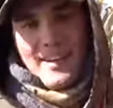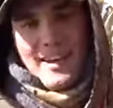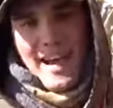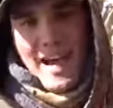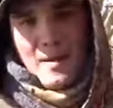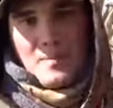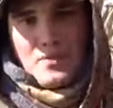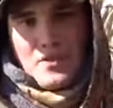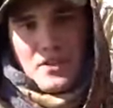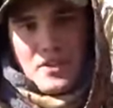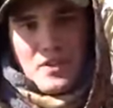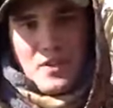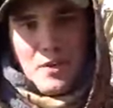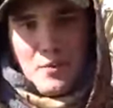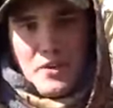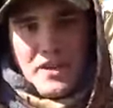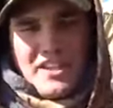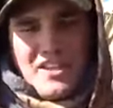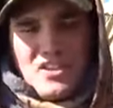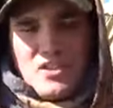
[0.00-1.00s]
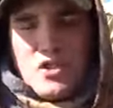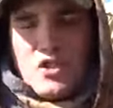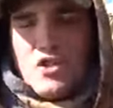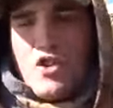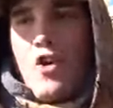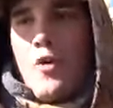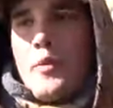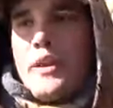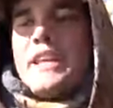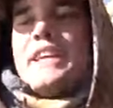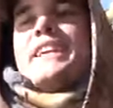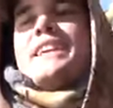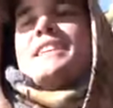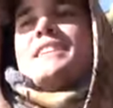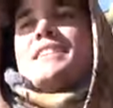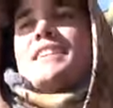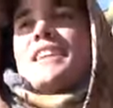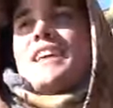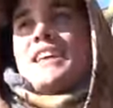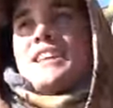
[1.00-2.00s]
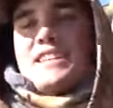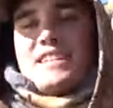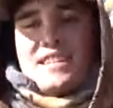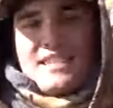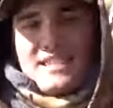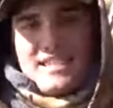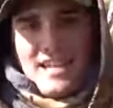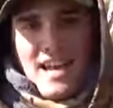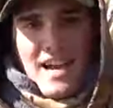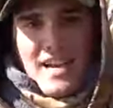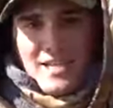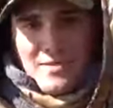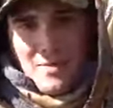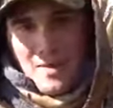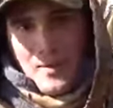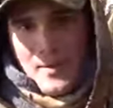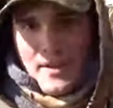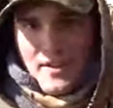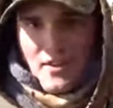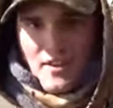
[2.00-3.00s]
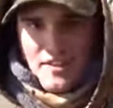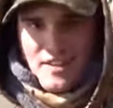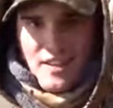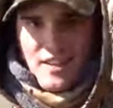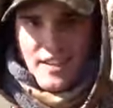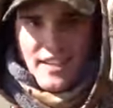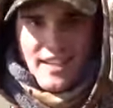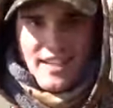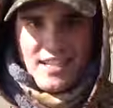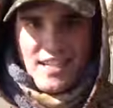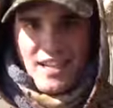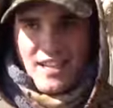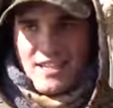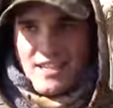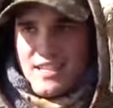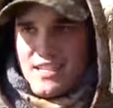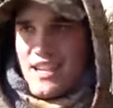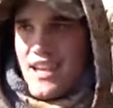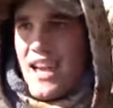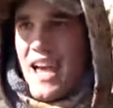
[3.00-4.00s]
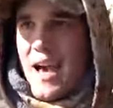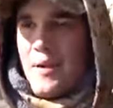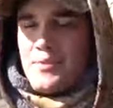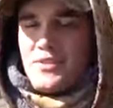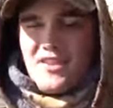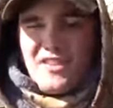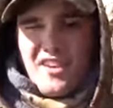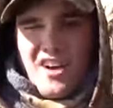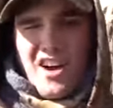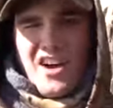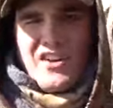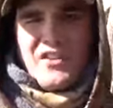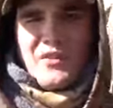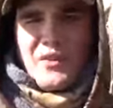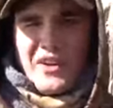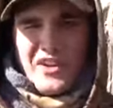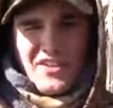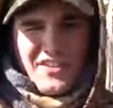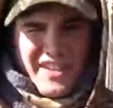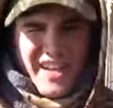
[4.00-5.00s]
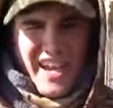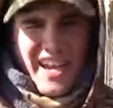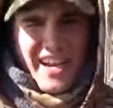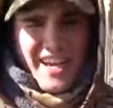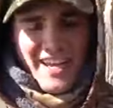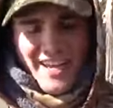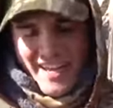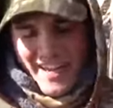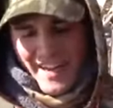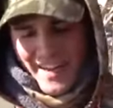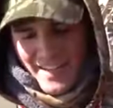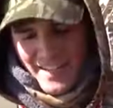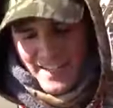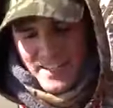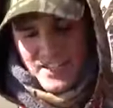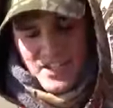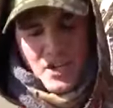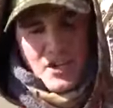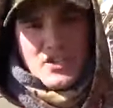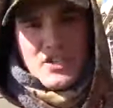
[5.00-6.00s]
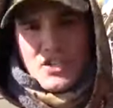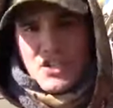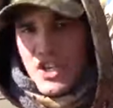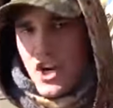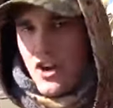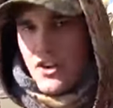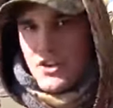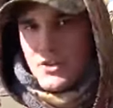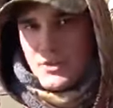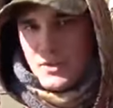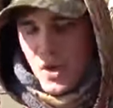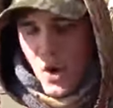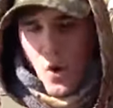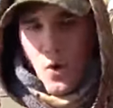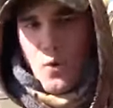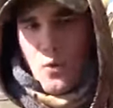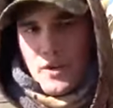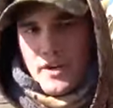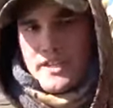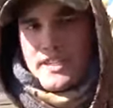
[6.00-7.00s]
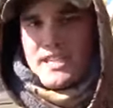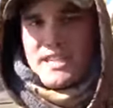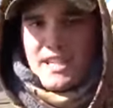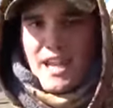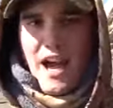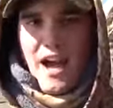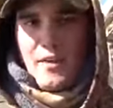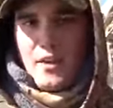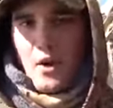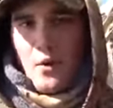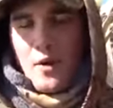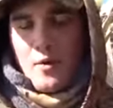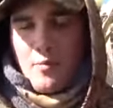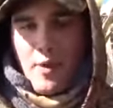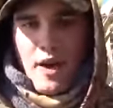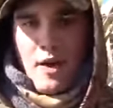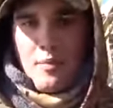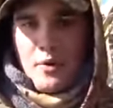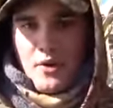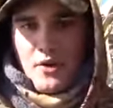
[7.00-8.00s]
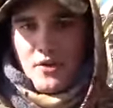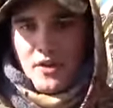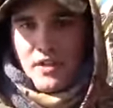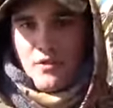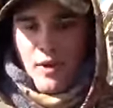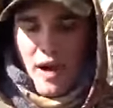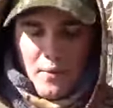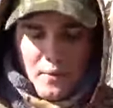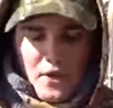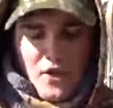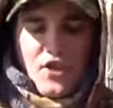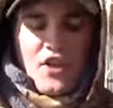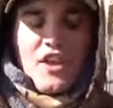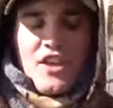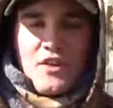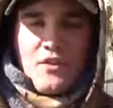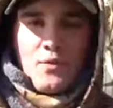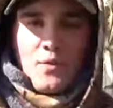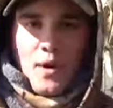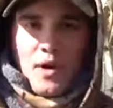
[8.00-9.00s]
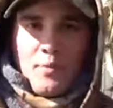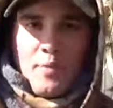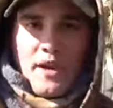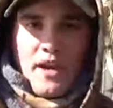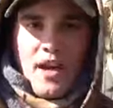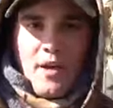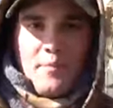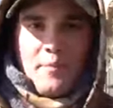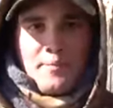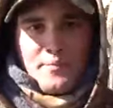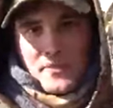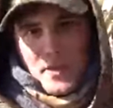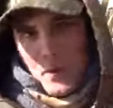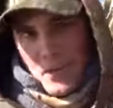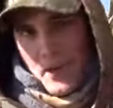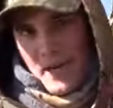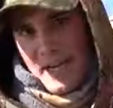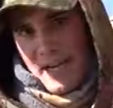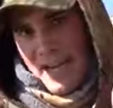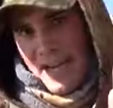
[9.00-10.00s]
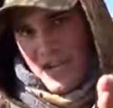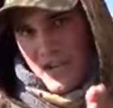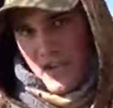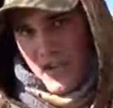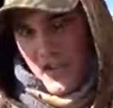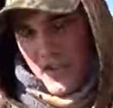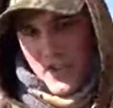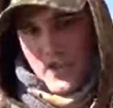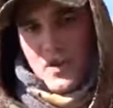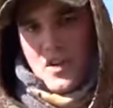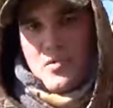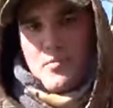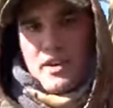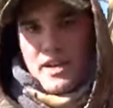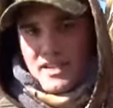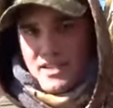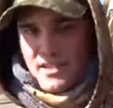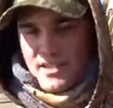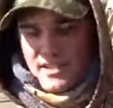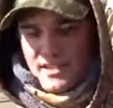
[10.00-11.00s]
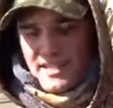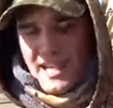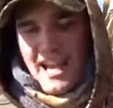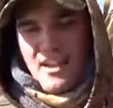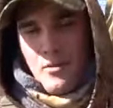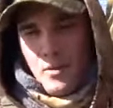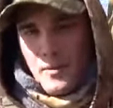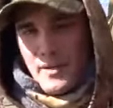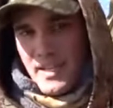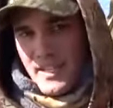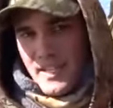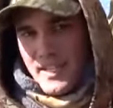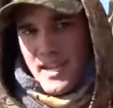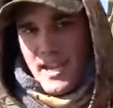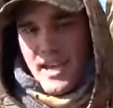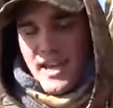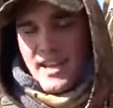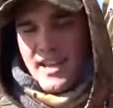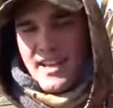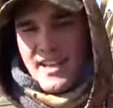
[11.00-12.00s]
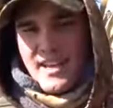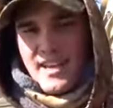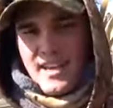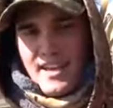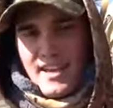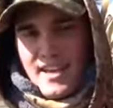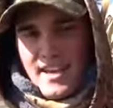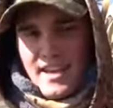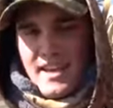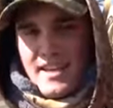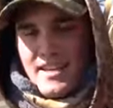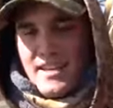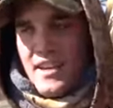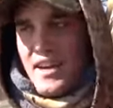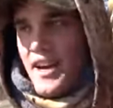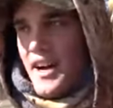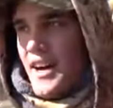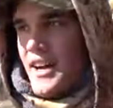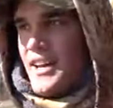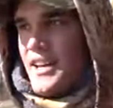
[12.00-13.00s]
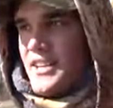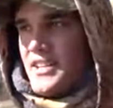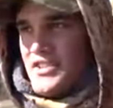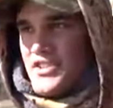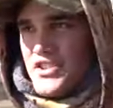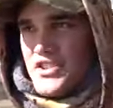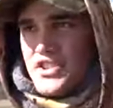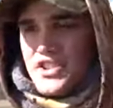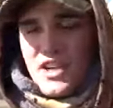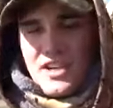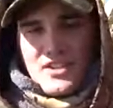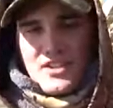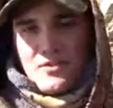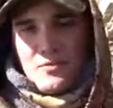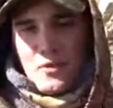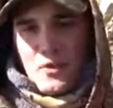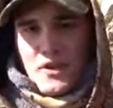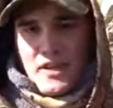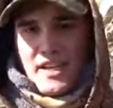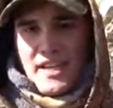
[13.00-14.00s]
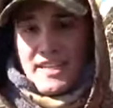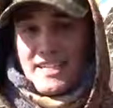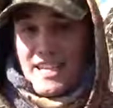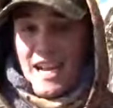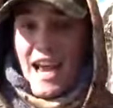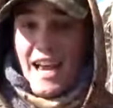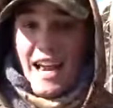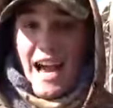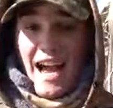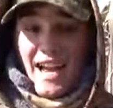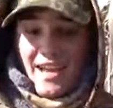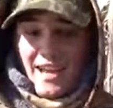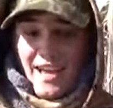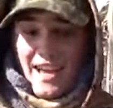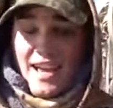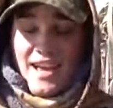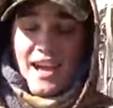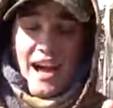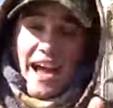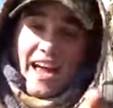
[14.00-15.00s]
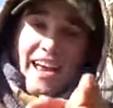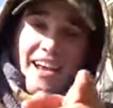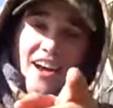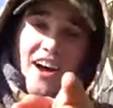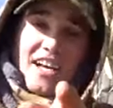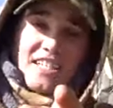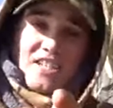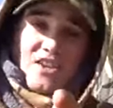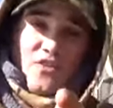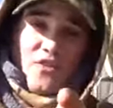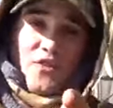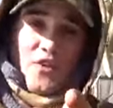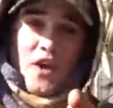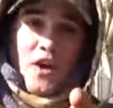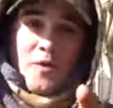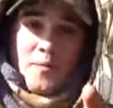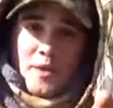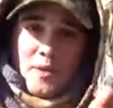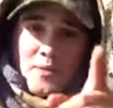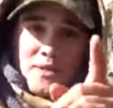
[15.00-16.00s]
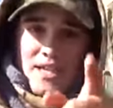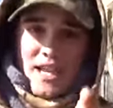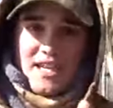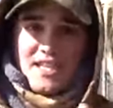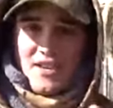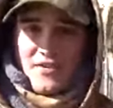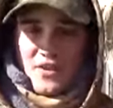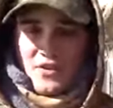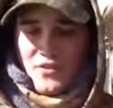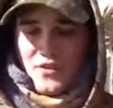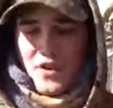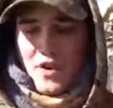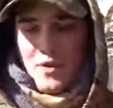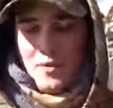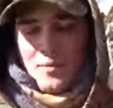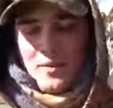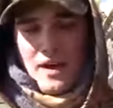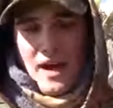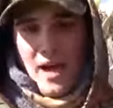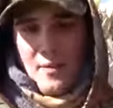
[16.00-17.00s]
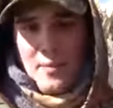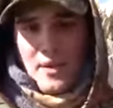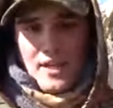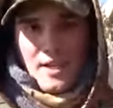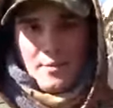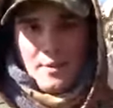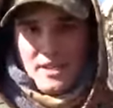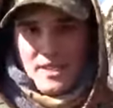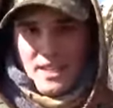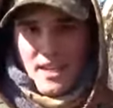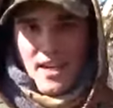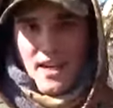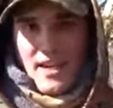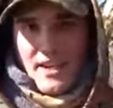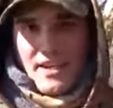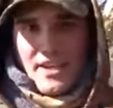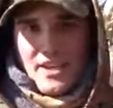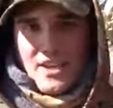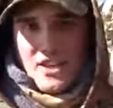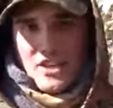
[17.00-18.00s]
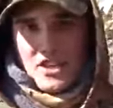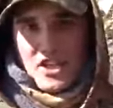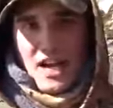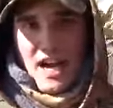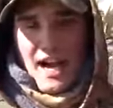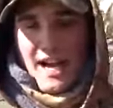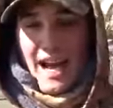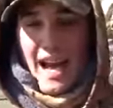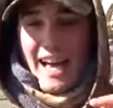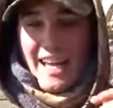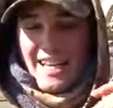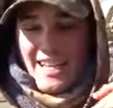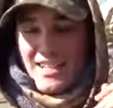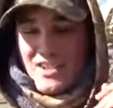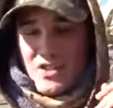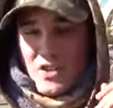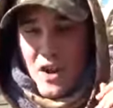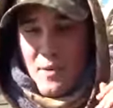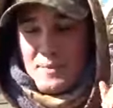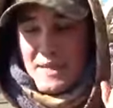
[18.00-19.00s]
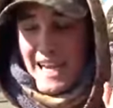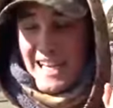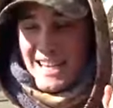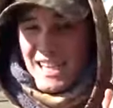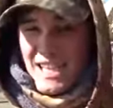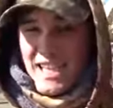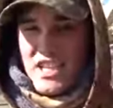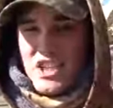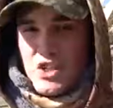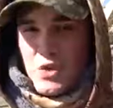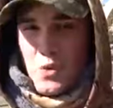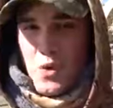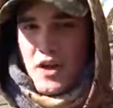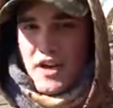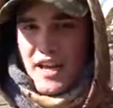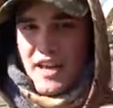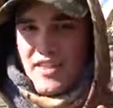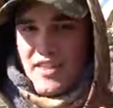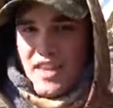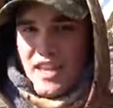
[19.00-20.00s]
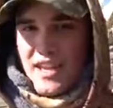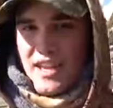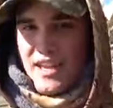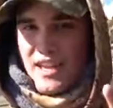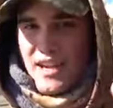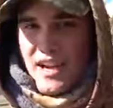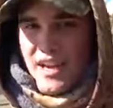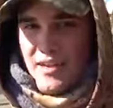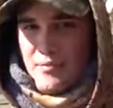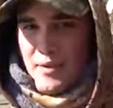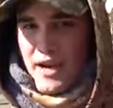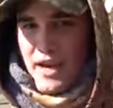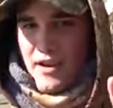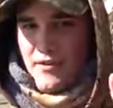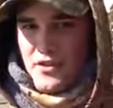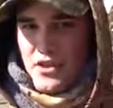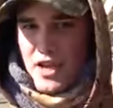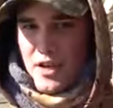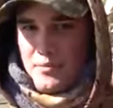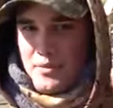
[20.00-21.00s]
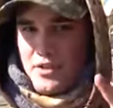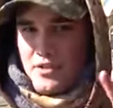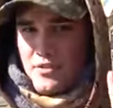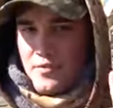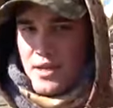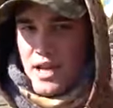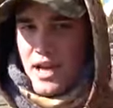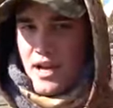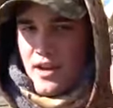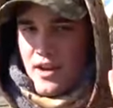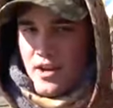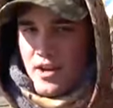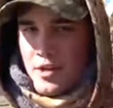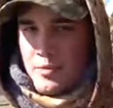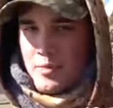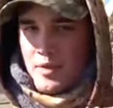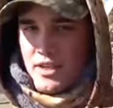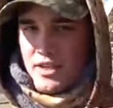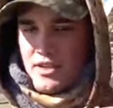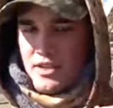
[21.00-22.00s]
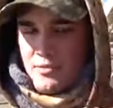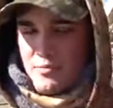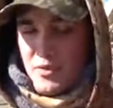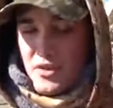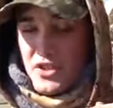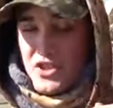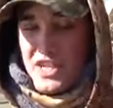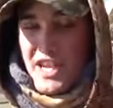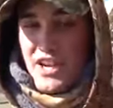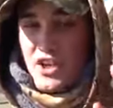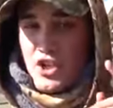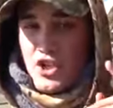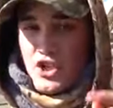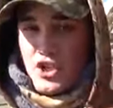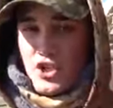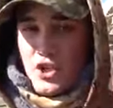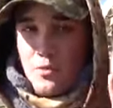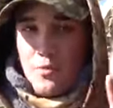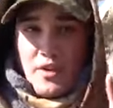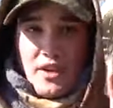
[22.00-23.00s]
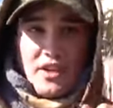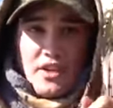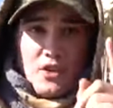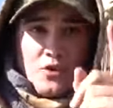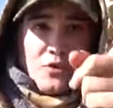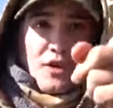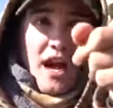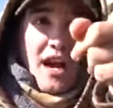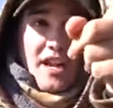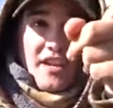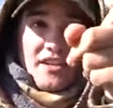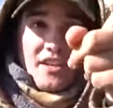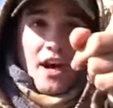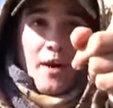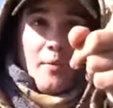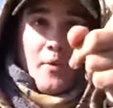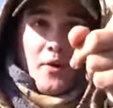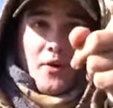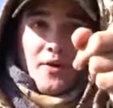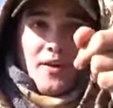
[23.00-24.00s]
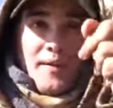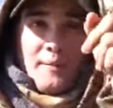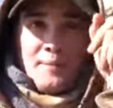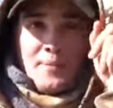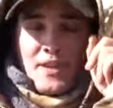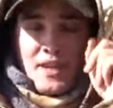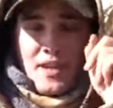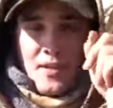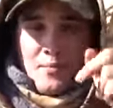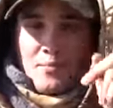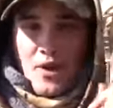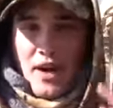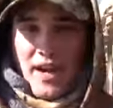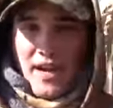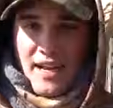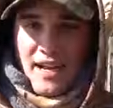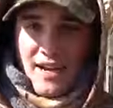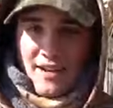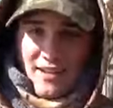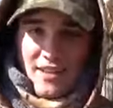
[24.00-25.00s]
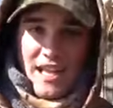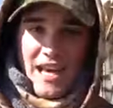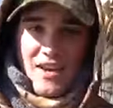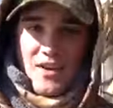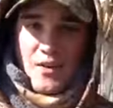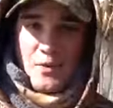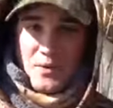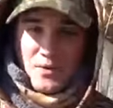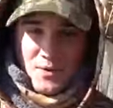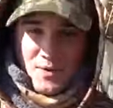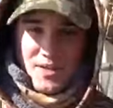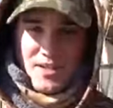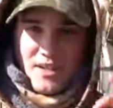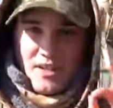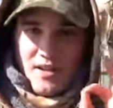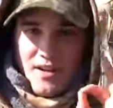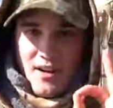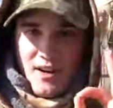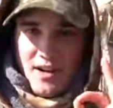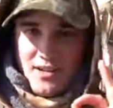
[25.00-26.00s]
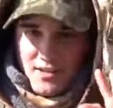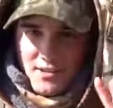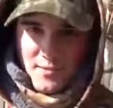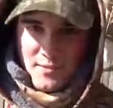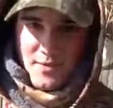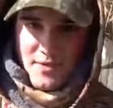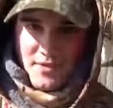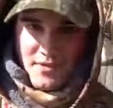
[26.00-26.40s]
Absolutely incredible. We killed so many geese today. This is not a spot we kill a ton of geese at. This is absolutely unreal day. This goes to show you don't want to stop. You don't want to pick up early. Right when you think you want to pick up, wait an extra 30 minutes. exactly what we did today and uh, and just shot some That's more geese. And I, I, I had Austin film. He was nice enough to film. I picked up his gun, shot. I dropped at least one. I think I might have dropped two. Not 100% sure, but you got a double. Brandon got a collateral, which was awesome.